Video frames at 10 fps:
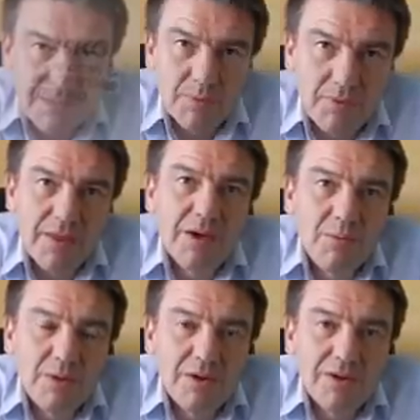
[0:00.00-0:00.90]
upon that
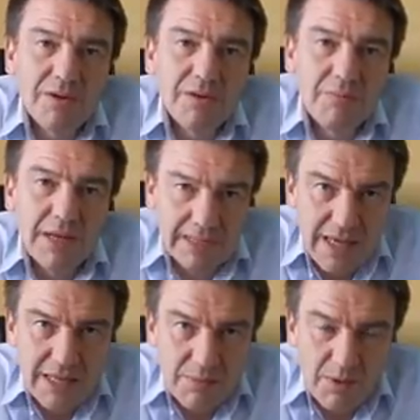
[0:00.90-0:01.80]
work,
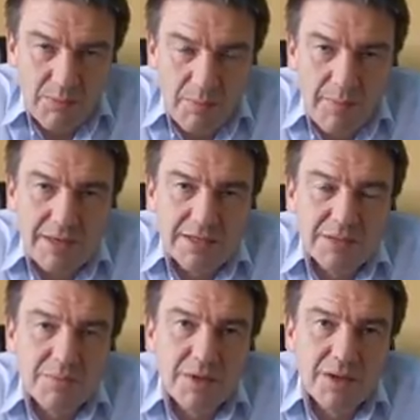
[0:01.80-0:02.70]
maintained the momentum,